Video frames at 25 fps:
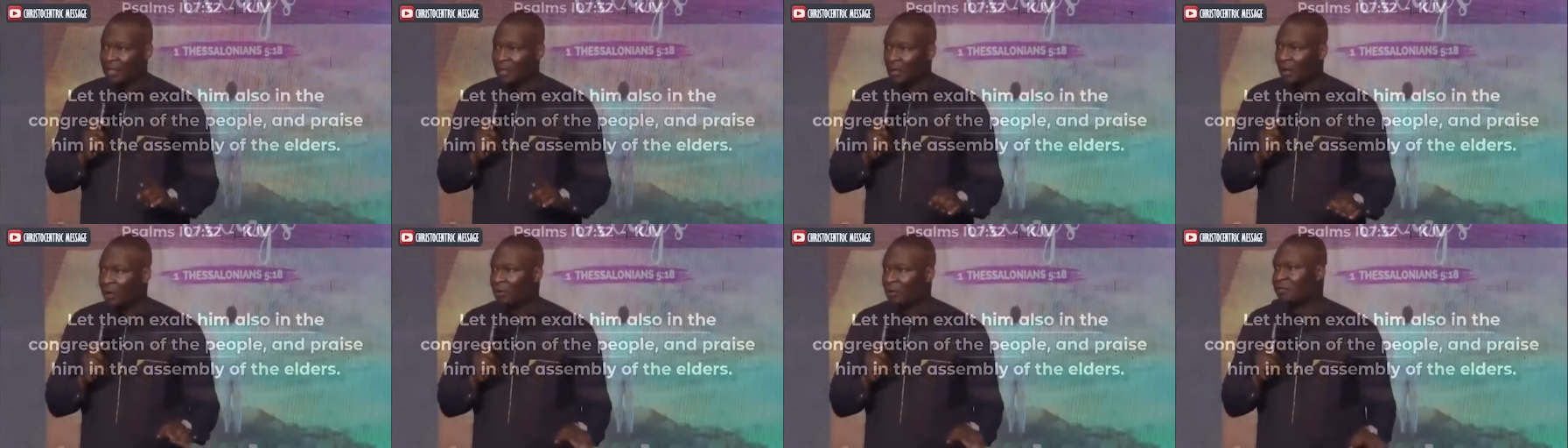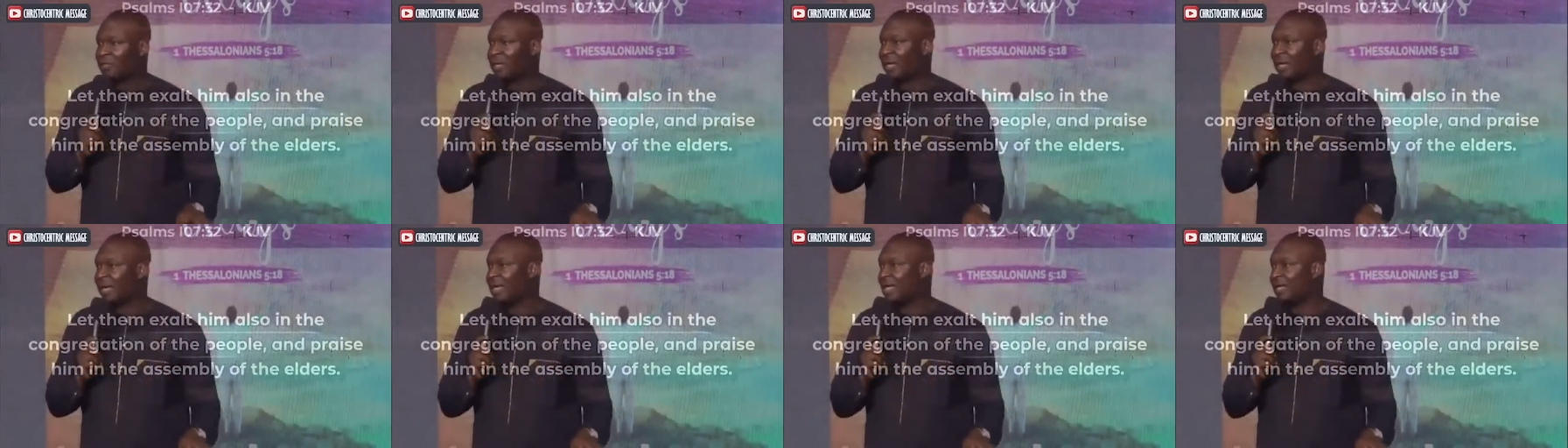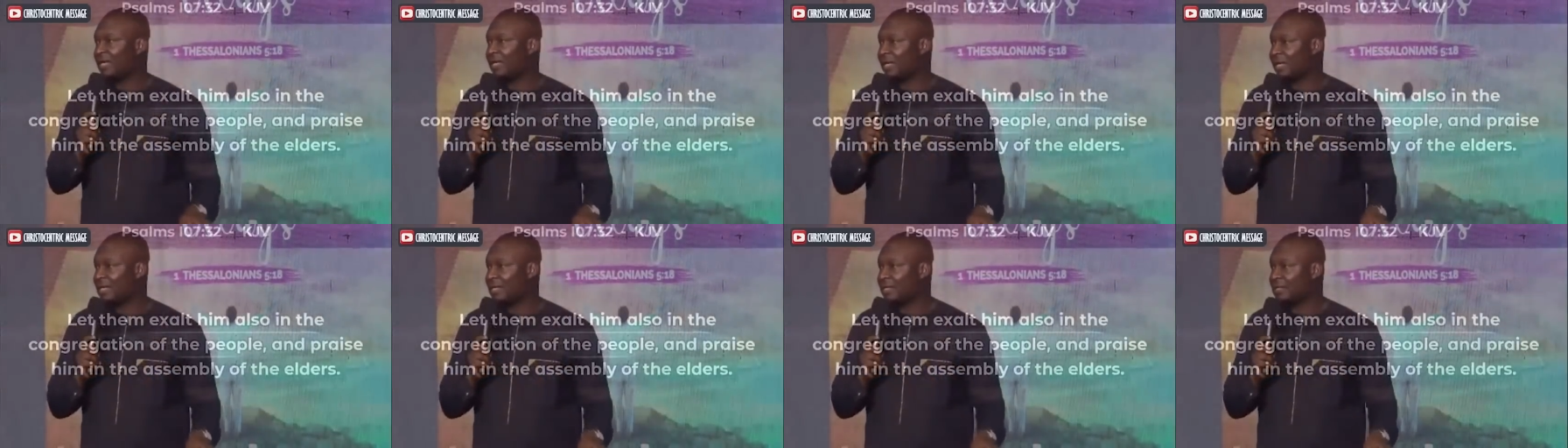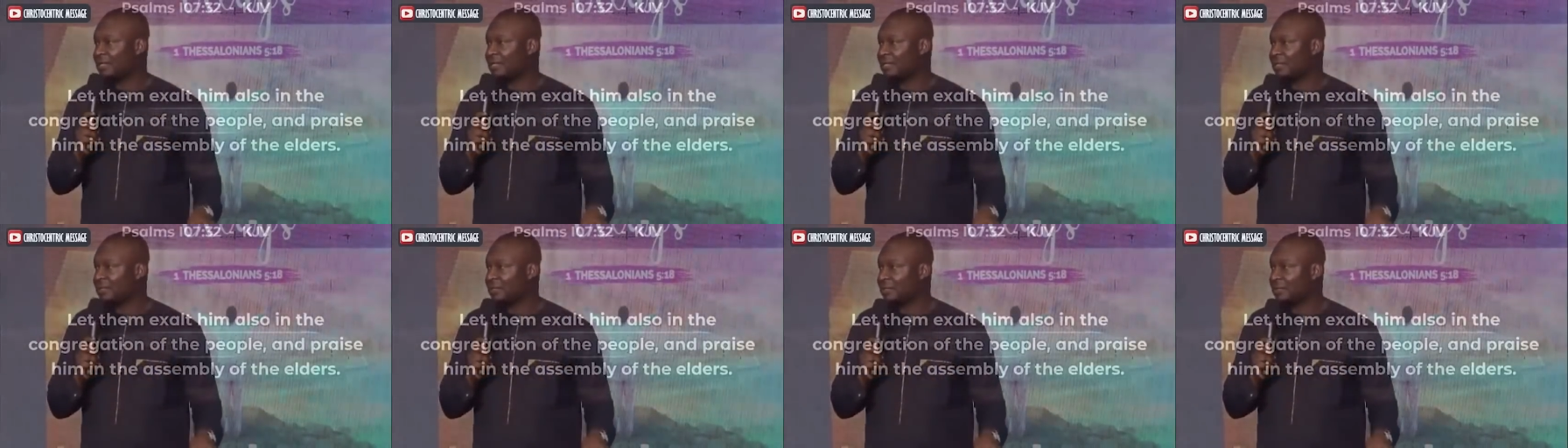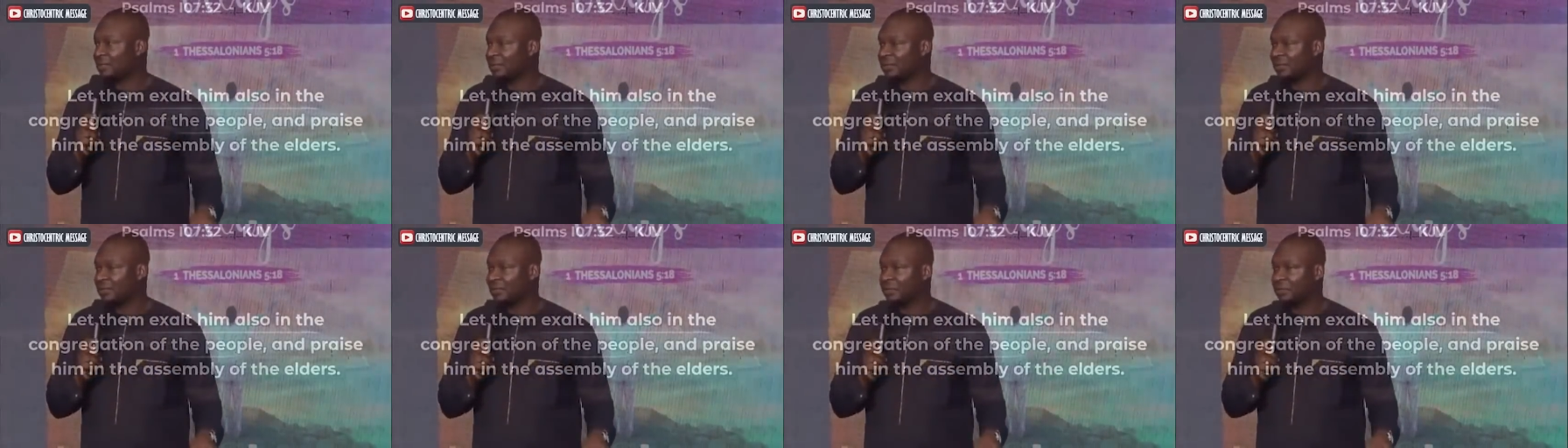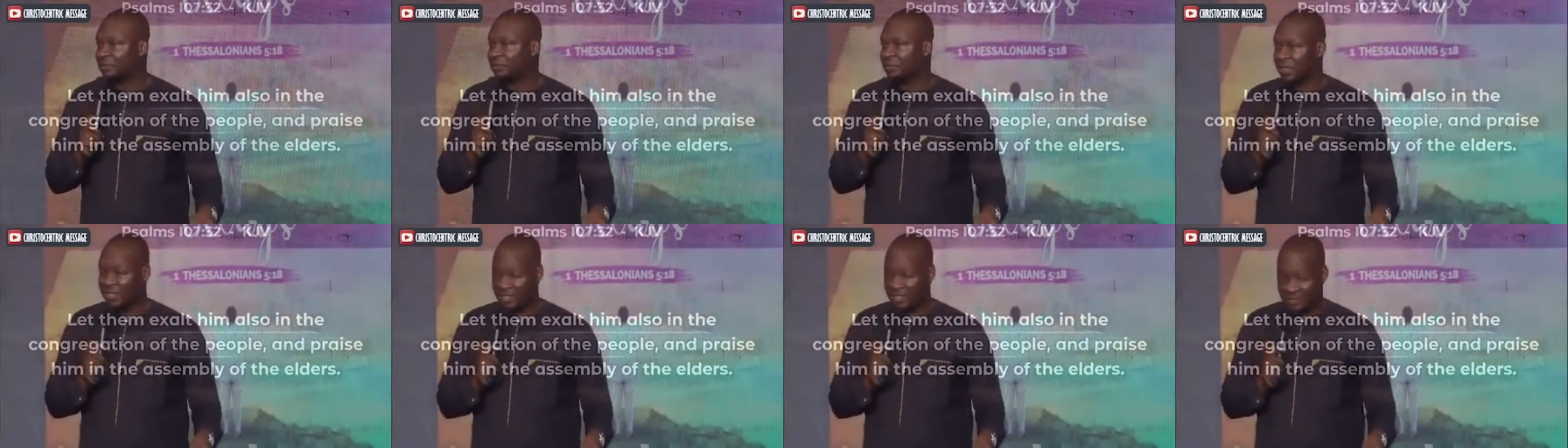of the elders.
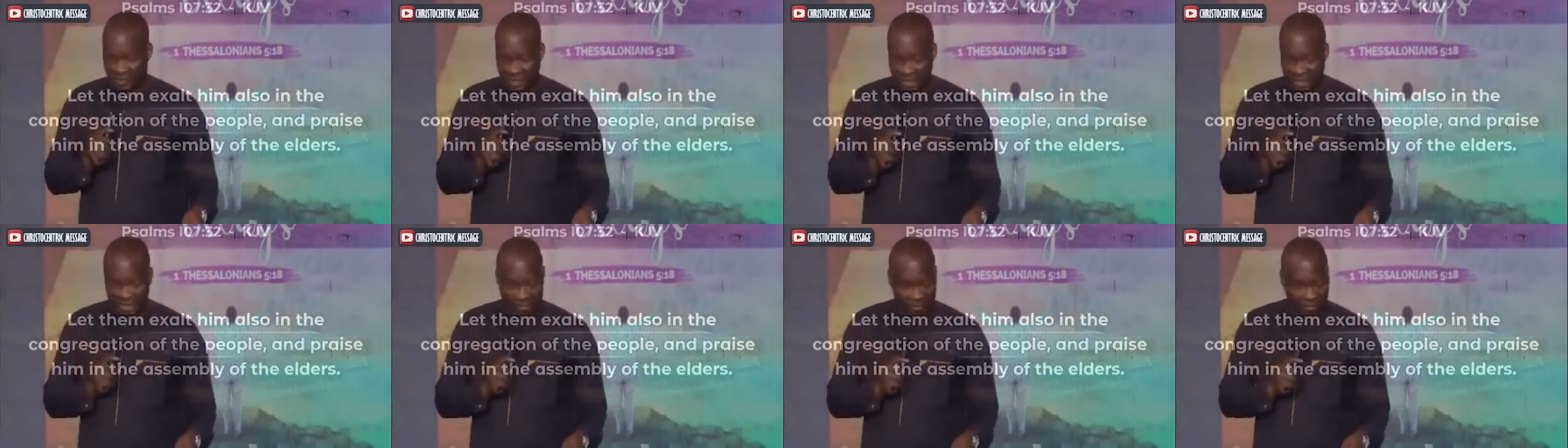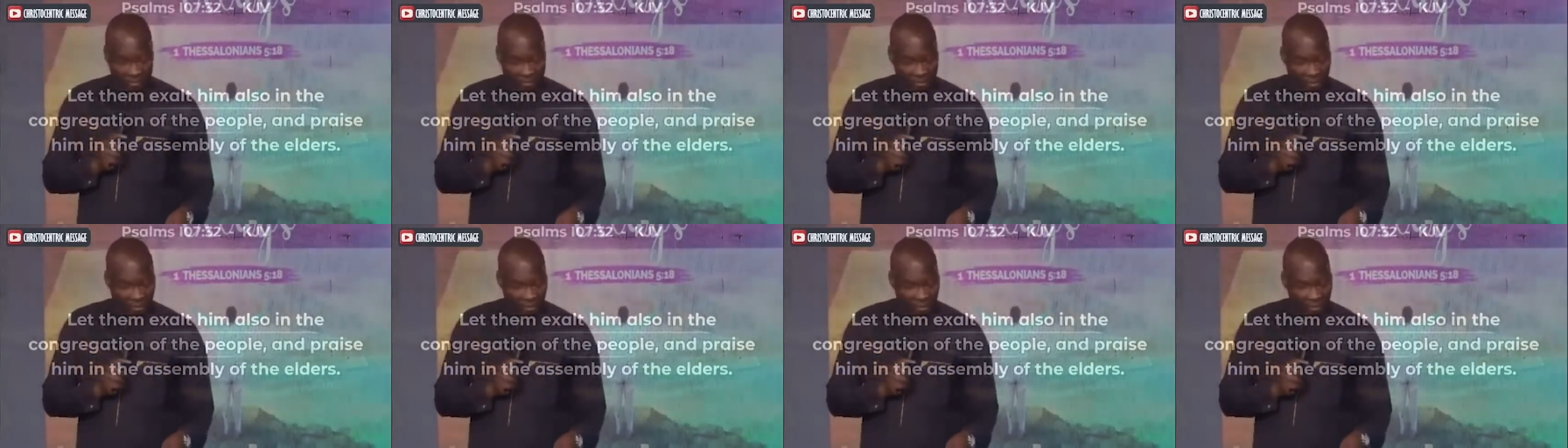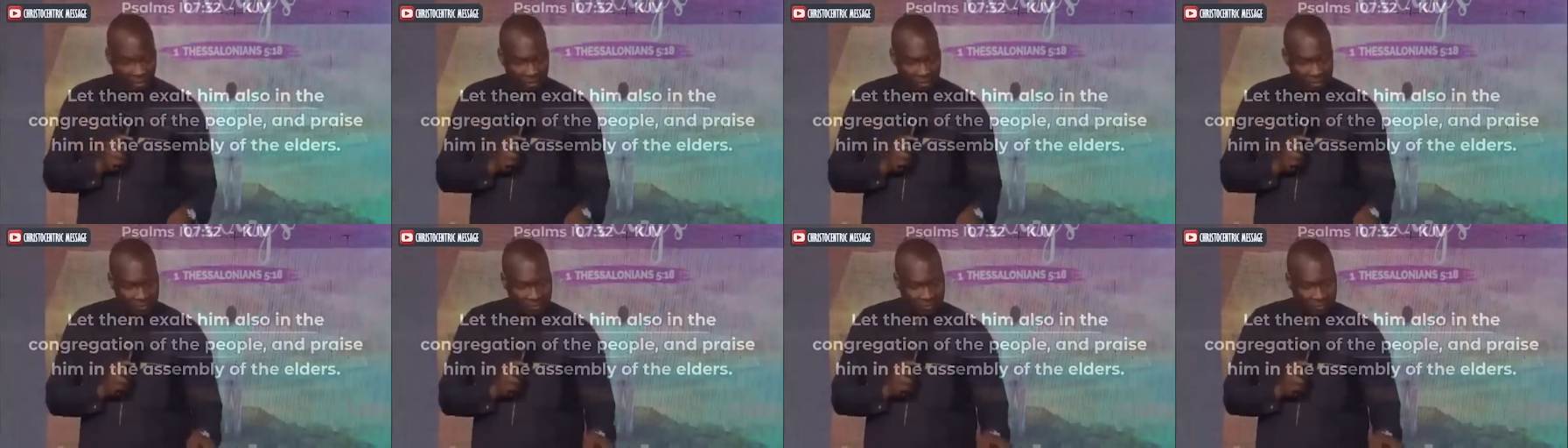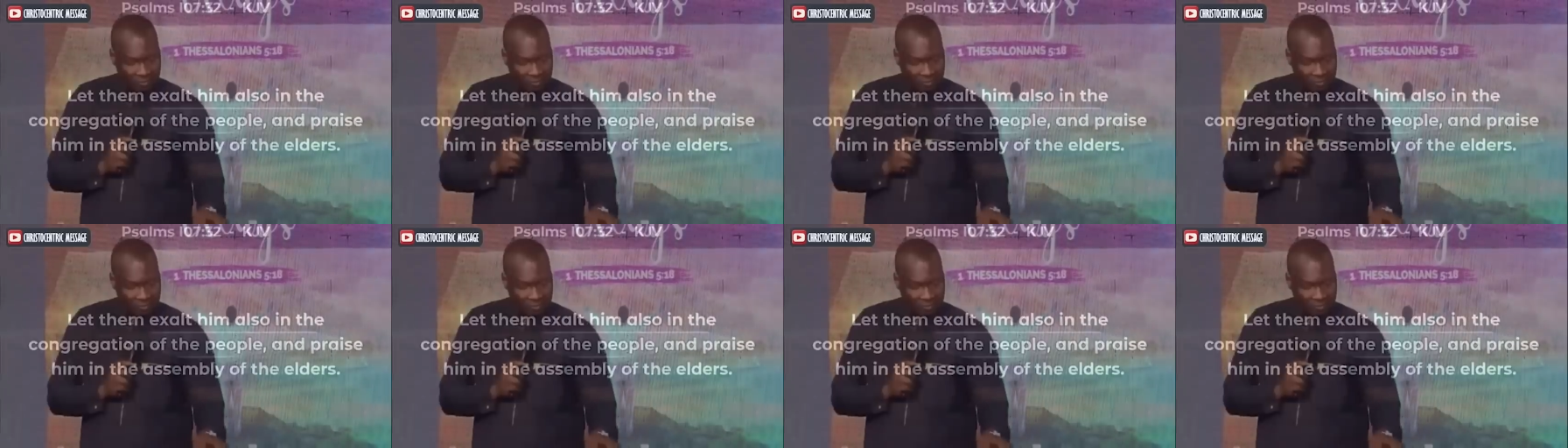Praise the name of the Lord.